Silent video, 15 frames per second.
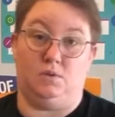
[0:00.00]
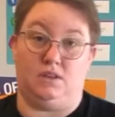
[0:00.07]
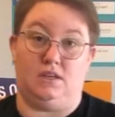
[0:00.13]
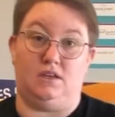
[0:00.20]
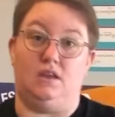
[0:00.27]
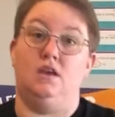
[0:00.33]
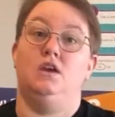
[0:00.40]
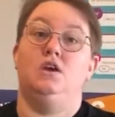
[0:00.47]
with
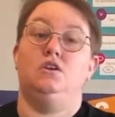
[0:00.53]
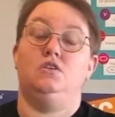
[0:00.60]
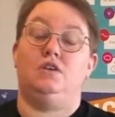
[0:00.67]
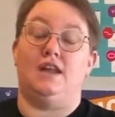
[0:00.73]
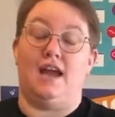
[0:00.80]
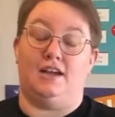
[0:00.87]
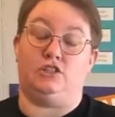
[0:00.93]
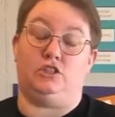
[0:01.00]
it, you
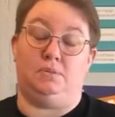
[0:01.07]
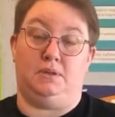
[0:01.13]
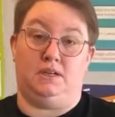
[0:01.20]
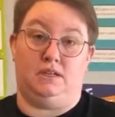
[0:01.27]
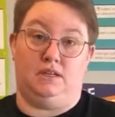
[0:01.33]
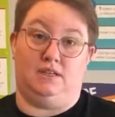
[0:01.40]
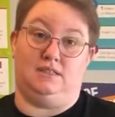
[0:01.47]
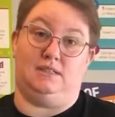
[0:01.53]
can actually put
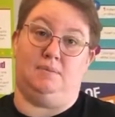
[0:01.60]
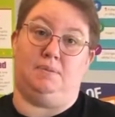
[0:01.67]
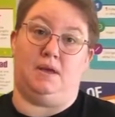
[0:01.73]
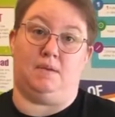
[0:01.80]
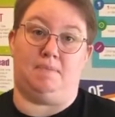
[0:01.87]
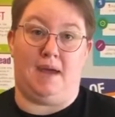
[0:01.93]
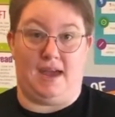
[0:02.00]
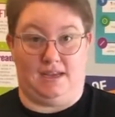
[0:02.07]
it in a
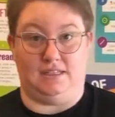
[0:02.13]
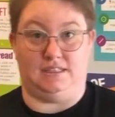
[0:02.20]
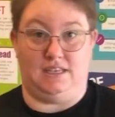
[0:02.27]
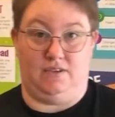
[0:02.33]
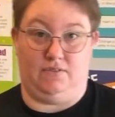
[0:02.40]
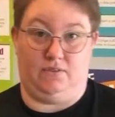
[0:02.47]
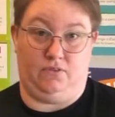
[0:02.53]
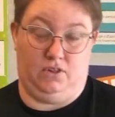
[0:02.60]
Ziploc bag and
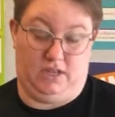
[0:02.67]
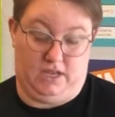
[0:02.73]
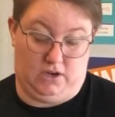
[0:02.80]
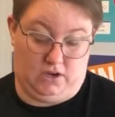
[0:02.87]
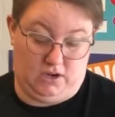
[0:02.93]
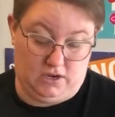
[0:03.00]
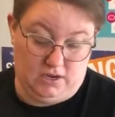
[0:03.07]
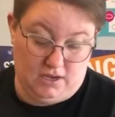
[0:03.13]
save it for
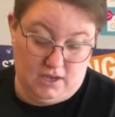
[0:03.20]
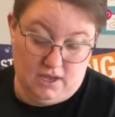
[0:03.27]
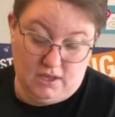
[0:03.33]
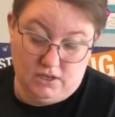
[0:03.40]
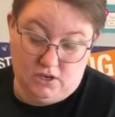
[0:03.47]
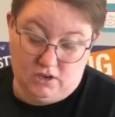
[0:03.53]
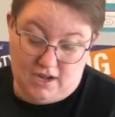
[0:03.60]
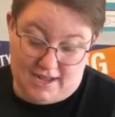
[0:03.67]
later.
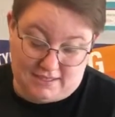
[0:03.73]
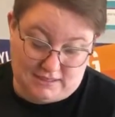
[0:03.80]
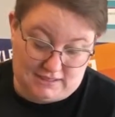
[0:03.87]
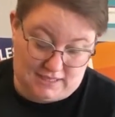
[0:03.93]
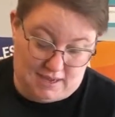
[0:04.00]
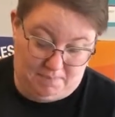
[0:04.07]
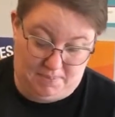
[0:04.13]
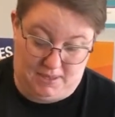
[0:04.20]
Your next
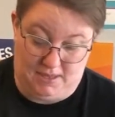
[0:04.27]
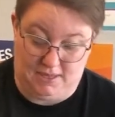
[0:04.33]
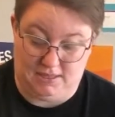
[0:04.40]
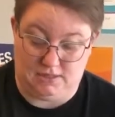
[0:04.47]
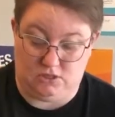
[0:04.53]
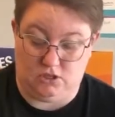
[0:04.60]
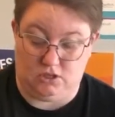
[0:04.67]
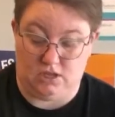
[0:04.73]
step
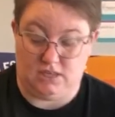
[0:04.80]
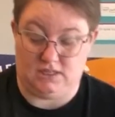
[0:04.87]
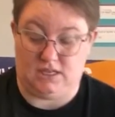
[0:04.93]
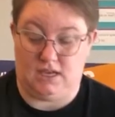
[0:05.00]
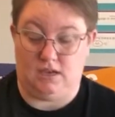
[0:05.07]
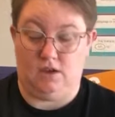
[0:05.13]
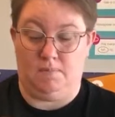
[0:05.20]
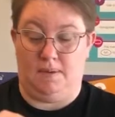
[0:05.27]
is you're gonna
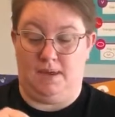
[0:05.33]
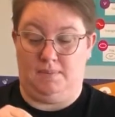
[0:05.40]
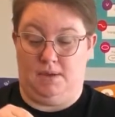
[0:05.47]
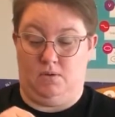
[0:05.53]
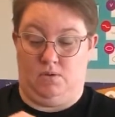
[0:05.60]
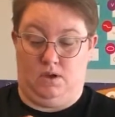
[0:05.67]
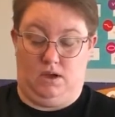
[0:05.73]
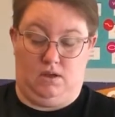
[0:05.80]
take your baby
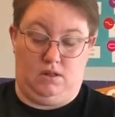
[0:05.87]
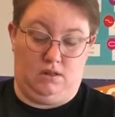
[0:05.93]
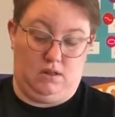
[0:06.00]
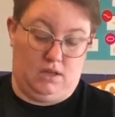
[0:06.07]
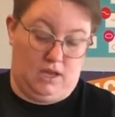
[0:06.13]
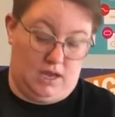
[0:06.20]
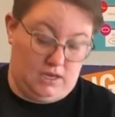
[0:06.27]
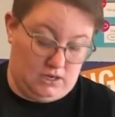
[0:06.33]
oil
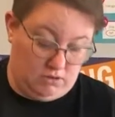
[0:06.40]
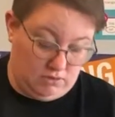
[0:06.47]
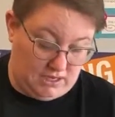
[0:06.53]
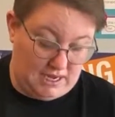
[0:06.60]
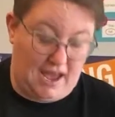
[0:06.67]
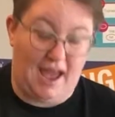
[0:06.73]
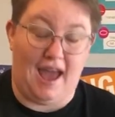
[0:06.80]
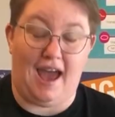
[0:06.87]
and you
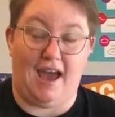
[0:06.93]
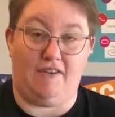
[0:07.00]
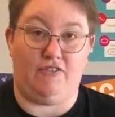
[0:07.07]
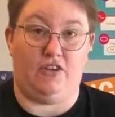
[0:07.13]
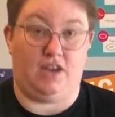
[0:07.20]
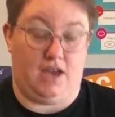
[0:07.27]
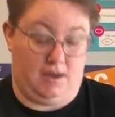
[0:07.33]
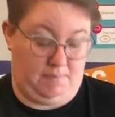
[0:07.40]
need a half
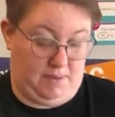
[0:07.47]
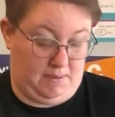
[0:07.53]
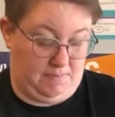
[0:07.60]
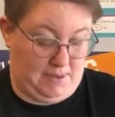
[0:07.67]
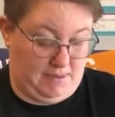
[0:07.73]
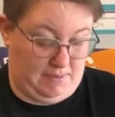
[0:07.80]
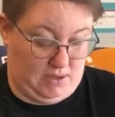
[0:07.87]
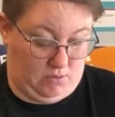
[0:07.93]
a cup of
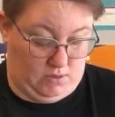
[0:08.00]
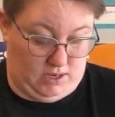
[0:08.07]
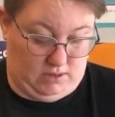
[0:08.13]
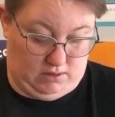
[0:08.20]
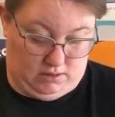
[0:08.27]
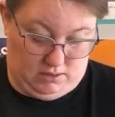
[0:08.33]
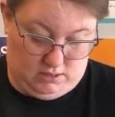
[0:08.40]
baby oil.